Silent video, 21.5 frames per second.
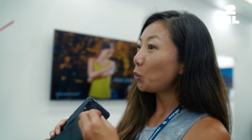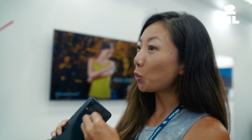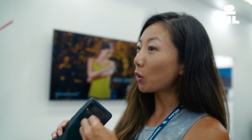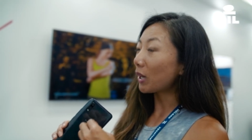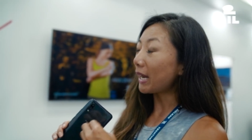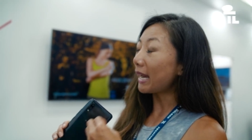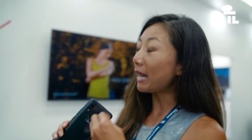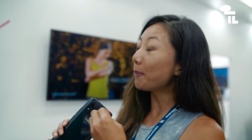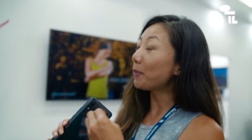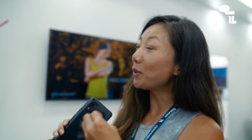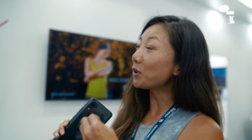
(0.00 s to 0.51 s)

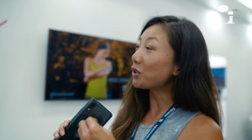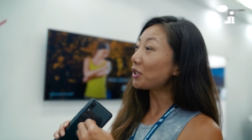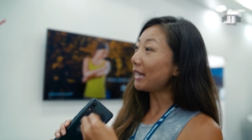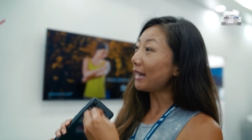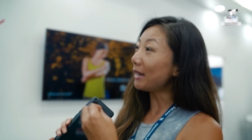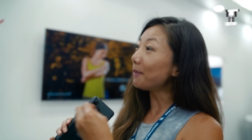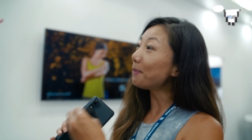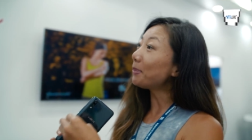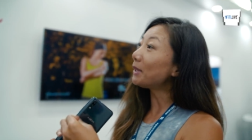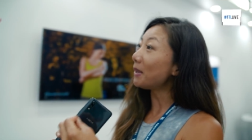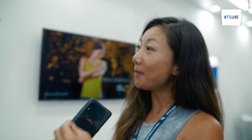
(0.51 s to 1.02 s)
We're able
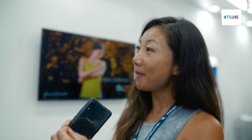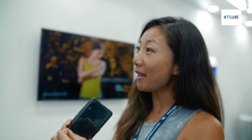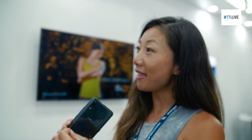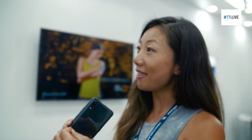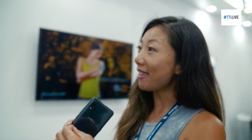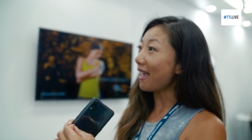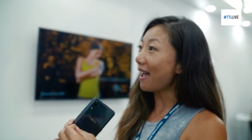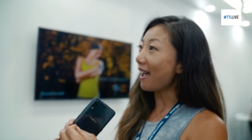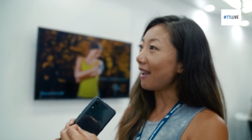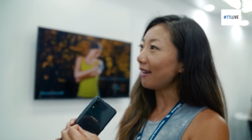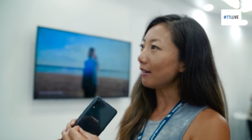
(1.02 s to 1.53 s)
to
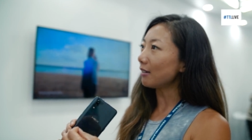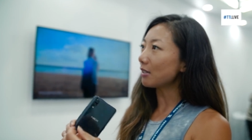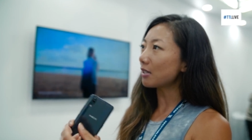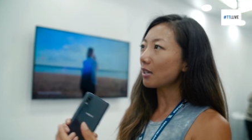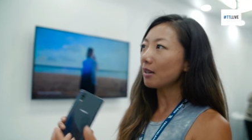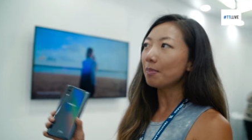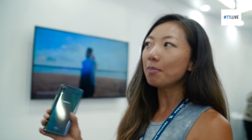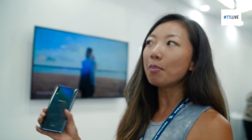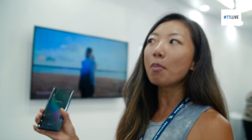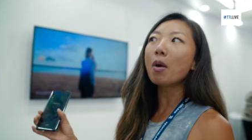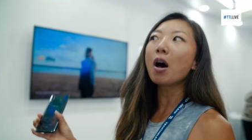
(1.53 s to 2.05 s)
implement that
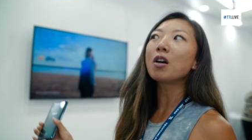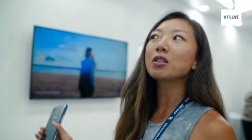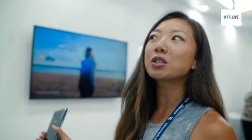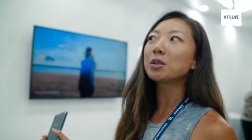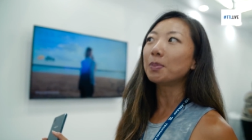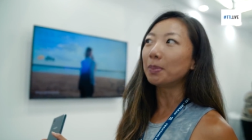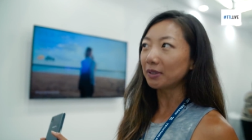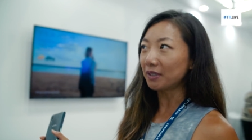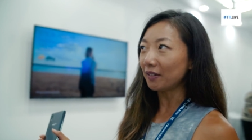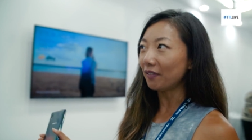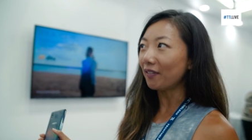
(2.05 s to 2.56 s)
into
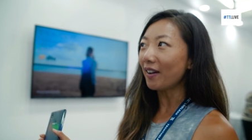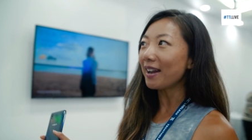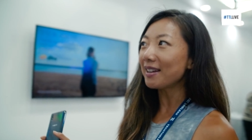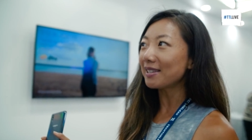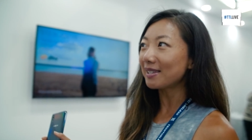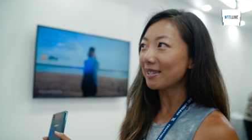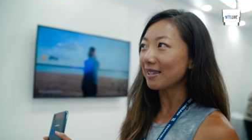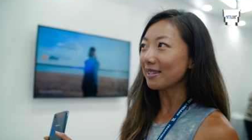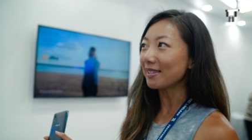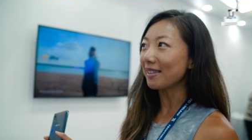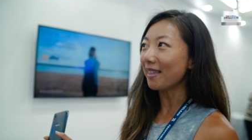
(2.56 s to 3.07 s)
multiple
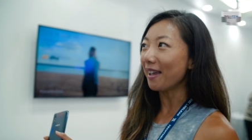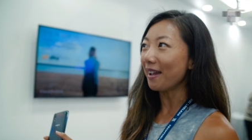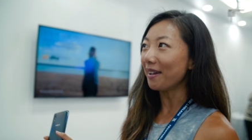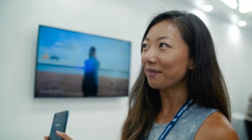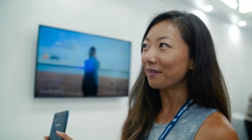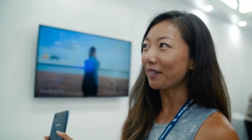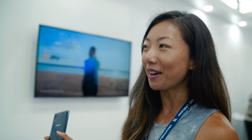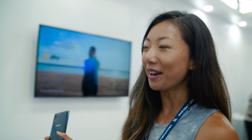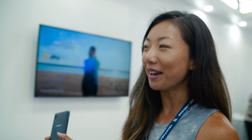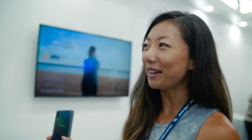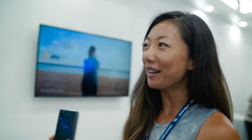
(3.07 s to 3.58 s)
devices
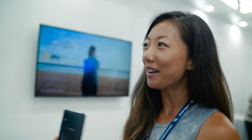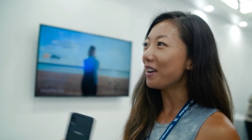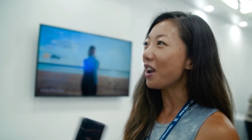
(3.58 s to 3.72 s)
then, right?